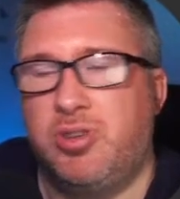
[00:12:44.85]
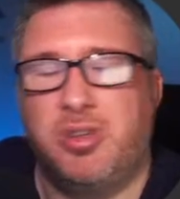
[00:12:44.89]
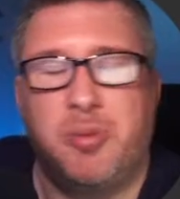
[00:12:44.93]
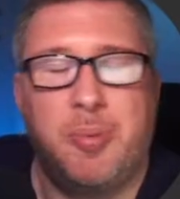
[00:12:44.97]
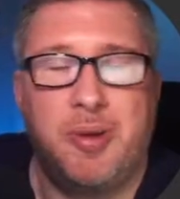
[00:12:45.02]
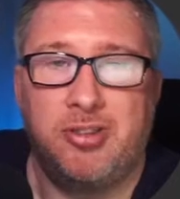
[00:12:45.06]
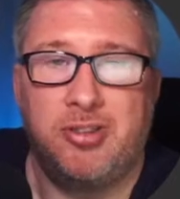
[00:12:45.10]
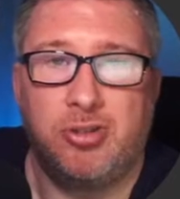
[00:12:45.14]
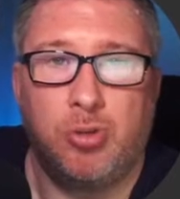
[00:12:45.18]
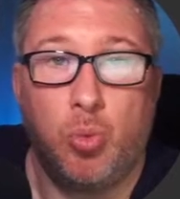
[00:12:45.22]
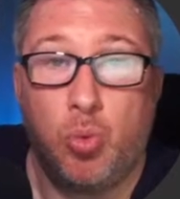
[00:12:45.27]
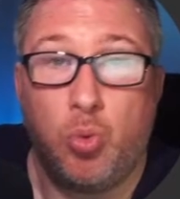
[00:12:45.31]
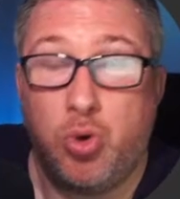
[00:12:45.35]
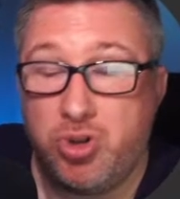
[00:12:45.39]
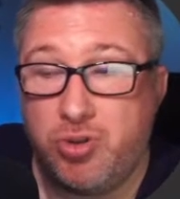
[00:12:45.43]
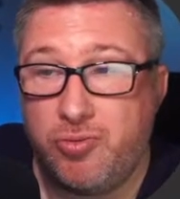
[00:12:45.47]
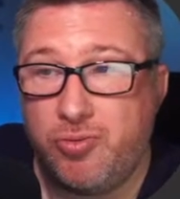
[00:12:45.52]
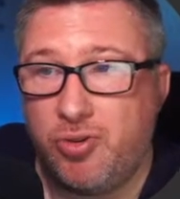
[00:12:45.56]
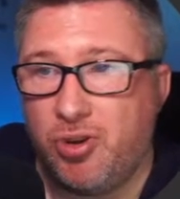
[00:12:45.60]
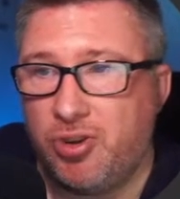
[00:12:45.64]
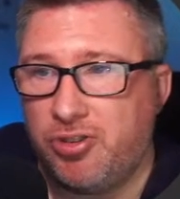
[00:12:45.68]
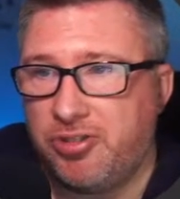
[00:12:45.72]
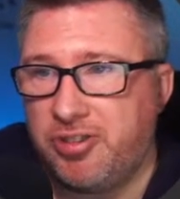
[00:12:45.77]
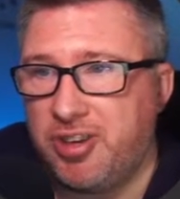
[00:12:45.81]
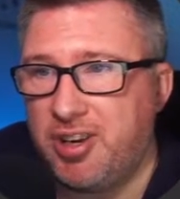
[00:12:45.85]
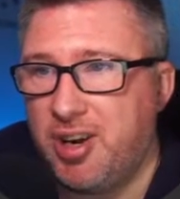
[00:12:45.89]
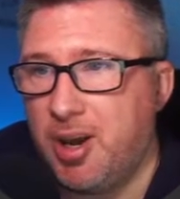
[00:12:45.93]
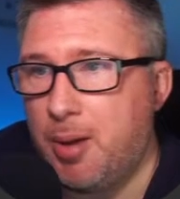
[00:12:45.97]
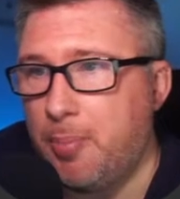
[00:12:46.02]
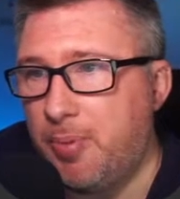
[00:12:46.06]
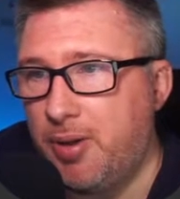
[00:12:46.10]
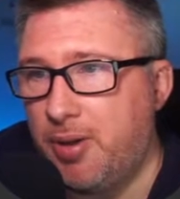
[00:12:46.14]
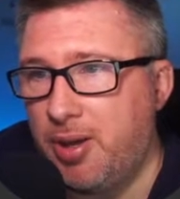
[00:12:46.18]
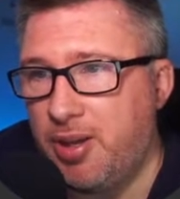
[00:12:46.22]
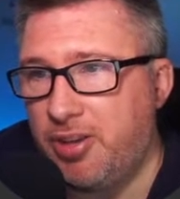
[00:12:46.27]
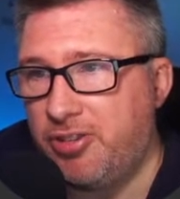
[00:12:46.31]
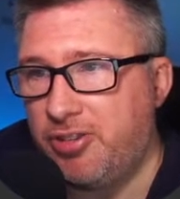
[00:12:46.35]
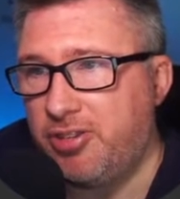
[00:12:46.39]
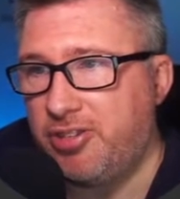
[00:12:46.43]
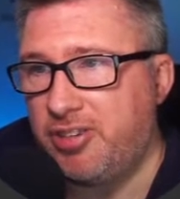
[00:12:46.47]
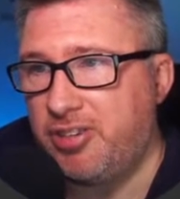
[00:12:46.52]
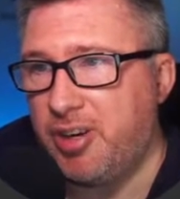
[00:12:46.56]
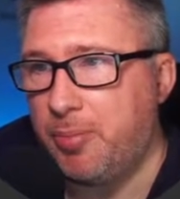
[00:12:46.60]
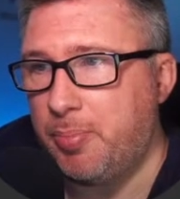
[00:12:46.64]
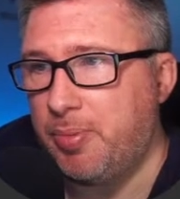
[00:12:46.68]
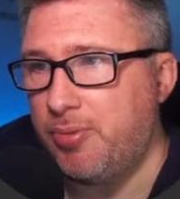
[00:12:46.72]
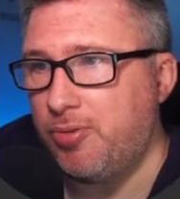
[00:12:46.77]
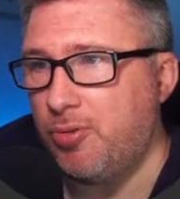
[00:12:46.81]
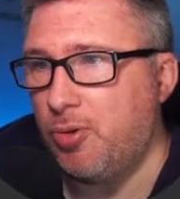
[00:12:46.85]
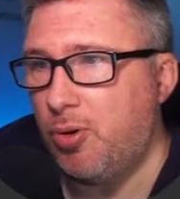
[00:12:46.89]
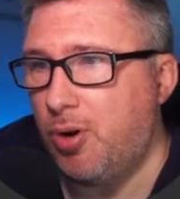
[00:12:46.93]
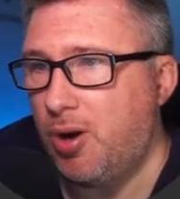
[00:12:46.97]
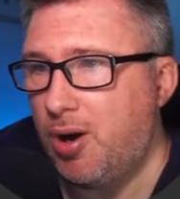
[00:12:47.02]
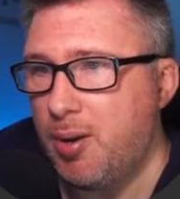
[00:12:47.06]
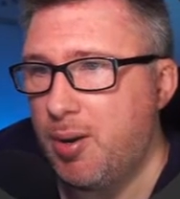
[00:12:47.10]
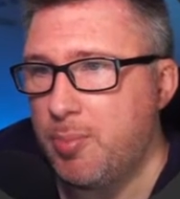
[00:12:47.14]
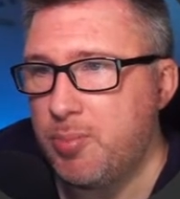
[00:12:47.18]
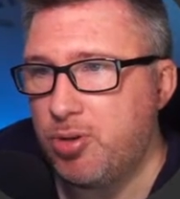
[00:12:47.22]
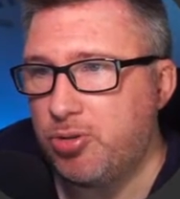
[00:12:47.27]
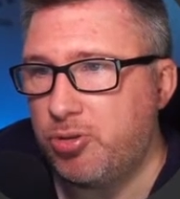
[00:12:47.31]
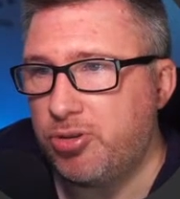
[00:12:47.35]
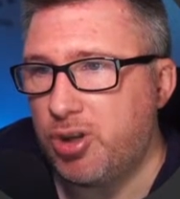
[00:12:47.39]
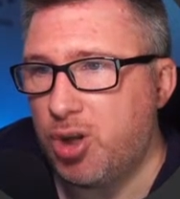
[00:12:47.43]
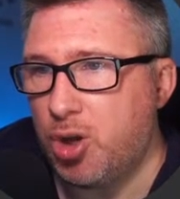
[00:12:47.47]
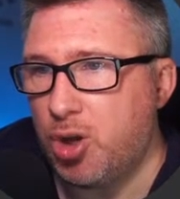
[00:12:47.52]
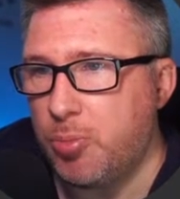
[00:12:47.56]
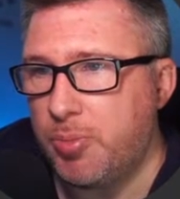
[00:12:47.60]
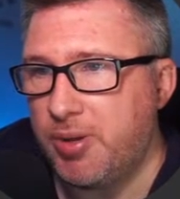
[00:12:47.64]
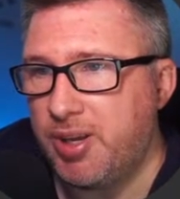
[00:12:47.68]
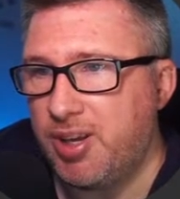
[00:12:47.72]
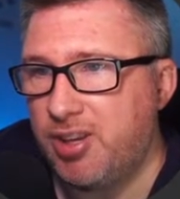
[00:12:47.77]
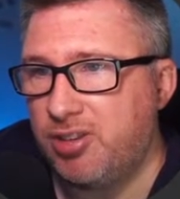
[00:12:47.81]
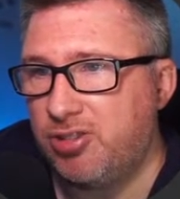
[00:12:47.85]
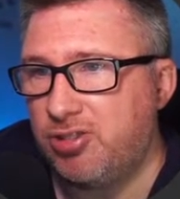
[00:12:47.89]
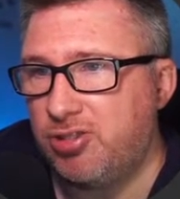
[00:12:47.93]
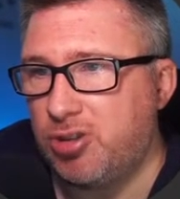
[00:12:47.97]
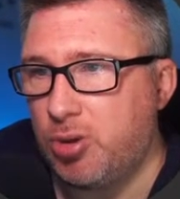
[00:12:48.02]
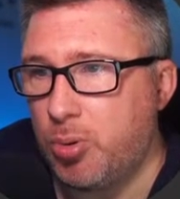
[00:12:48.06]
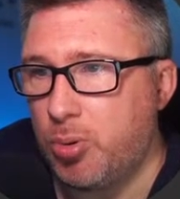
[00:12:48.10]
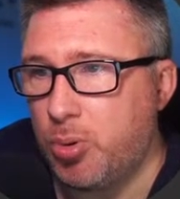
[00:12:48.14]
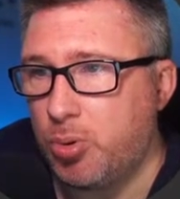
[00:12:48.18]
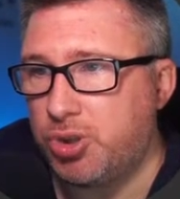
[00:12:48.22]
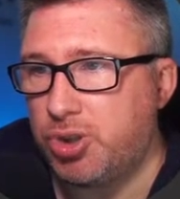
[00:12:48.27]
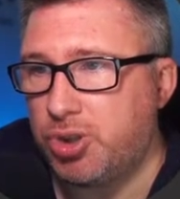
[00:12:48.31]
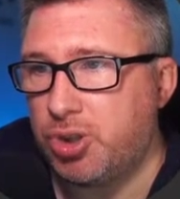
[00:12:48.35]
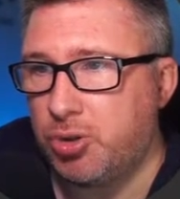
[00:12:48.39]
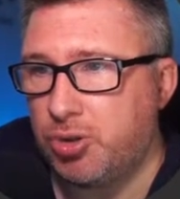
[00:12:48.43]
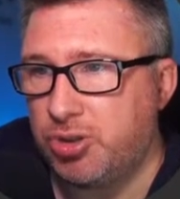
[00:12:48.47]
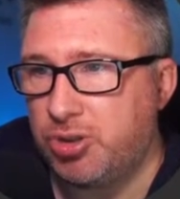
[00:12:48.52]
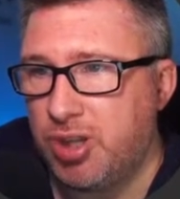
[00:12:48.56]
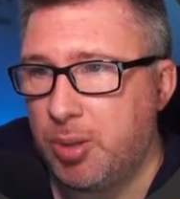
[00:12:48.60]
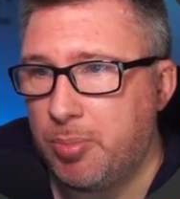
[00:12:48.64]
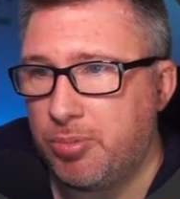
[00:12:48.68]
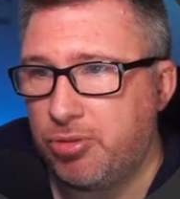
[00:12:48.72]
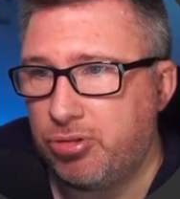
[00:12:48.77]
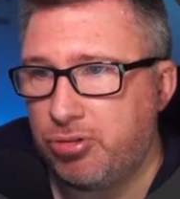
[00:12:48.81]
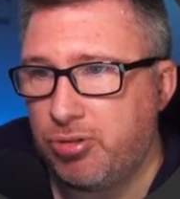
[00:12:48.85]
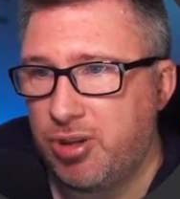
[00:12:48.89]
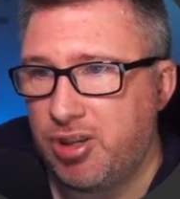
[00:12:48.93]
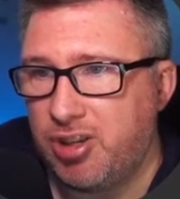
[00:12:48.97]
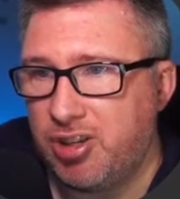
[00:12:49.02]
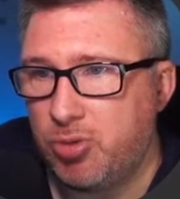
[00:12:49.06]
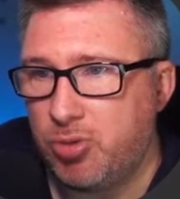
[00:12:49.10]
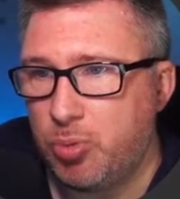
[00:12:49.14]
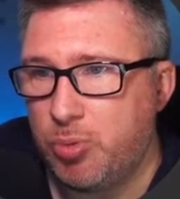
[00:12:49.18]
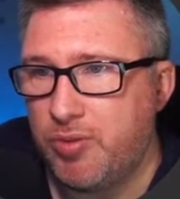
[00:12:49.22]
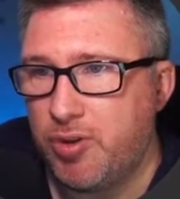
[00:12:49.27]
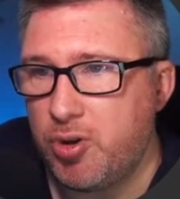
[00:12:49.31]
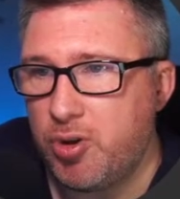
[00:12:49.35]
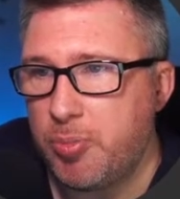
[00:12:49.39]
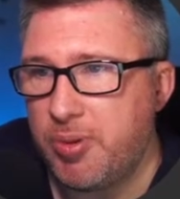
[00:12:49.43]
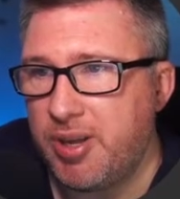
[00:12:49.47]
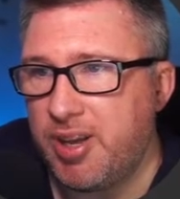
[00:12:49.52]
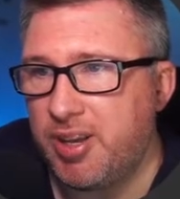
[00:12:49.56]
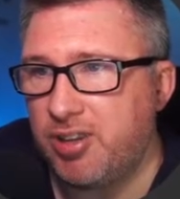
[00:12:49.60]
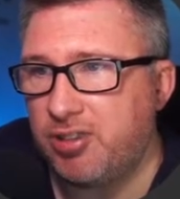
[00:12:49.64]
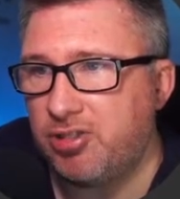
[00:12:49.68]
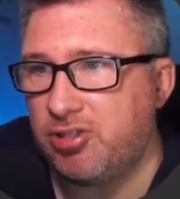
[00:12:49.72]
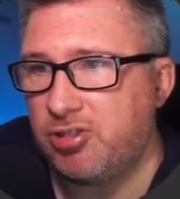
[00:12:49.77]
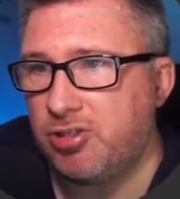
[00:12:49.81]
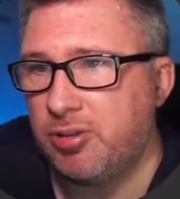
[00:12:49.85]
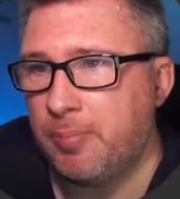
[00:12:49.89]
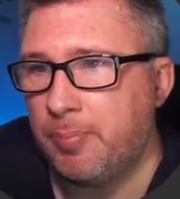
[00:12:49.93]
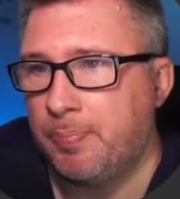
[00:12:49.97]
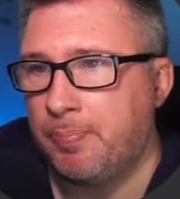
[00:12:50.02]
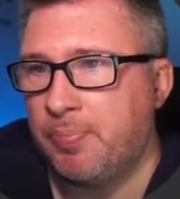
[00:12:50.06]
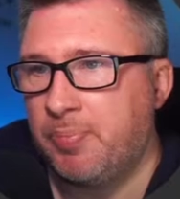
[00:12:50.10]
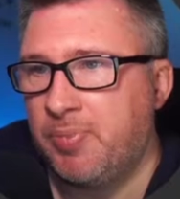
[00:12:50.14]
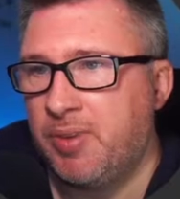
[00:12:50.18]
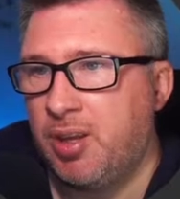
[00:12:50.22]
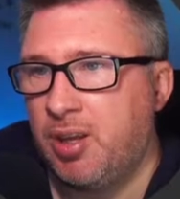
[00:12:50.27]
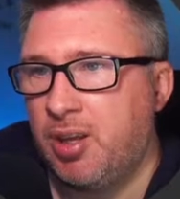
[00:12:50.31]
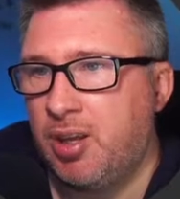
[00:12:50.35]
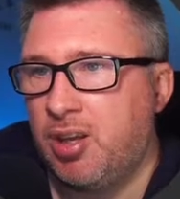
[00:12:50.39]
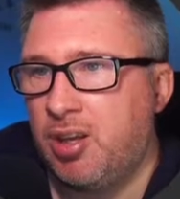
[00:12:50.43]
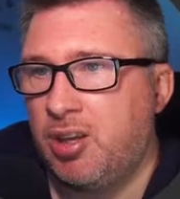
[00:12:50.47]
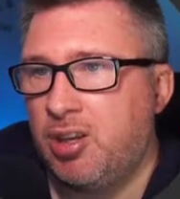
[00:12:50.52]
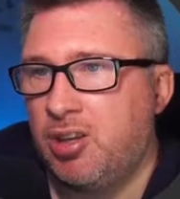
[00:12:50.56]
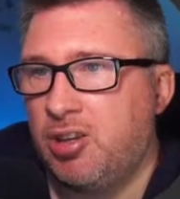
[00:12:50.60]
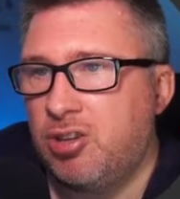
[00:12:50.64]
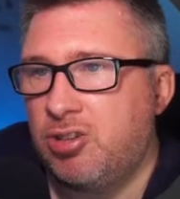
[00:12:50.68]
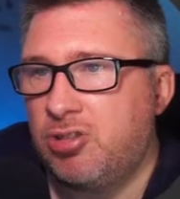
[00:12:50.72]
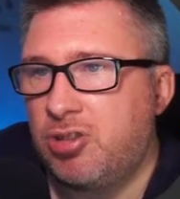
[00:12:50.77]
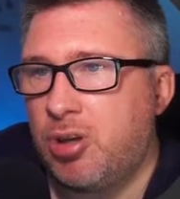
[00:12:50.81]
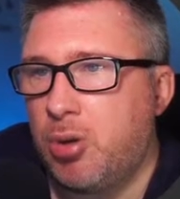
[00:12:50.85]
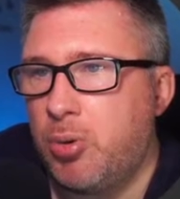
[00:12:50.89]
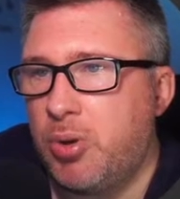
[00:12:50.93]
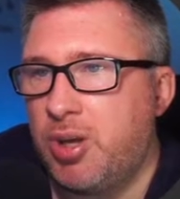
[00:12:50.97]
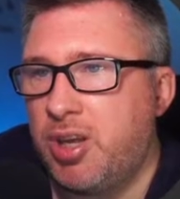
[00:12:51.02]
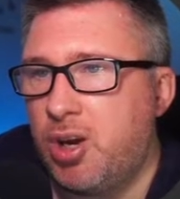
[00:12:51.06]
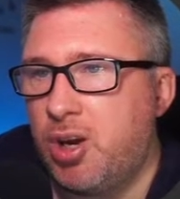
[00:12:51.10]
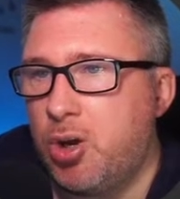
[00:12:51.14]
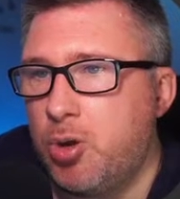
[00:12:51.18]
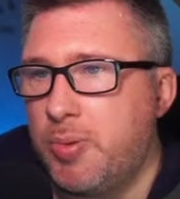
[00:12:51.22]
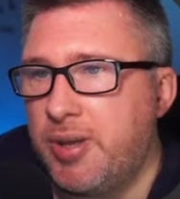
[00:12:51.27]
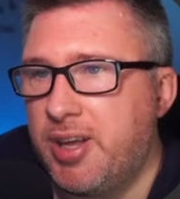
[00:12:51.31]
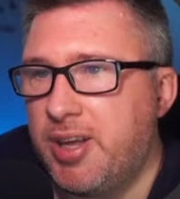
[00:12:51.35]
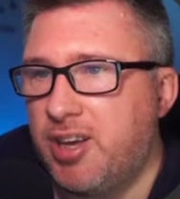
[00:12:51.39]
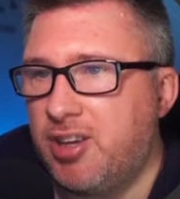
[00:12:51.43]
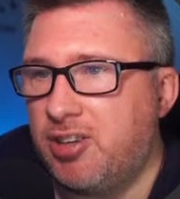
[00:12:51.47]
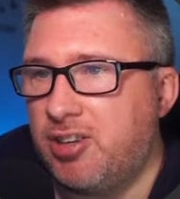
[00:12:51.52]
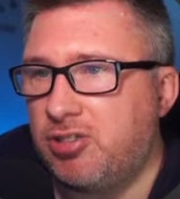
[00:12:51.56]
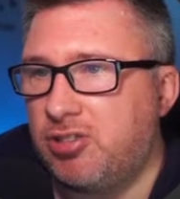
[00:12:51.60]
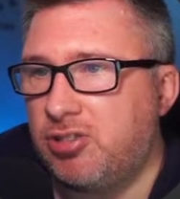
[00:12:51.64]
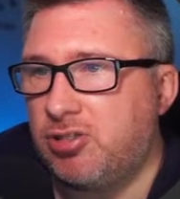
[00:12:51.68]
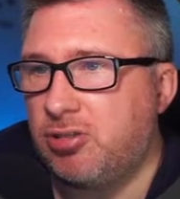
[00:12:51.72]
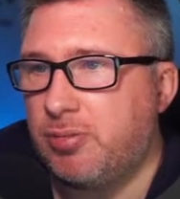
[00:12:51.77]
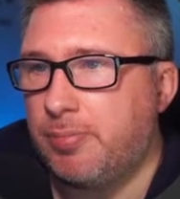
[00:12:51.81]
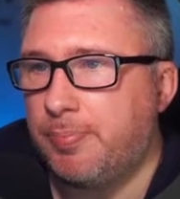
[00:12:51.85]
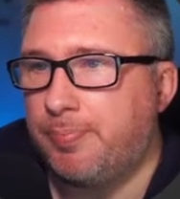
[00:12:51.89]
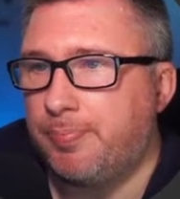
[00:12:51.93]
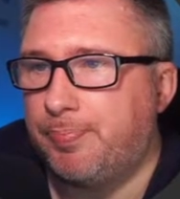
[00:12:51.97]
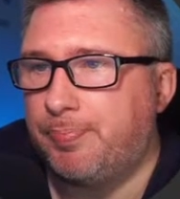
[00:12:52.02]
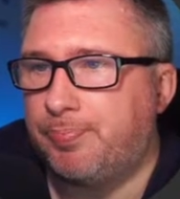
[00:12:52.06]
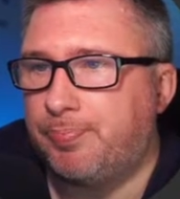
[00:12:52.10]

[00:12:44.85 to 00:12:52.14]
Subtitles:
Depends on what you've got set up, but as I said before, I'm using OBS, so I'll demonstrate this with OBS. So in OBS,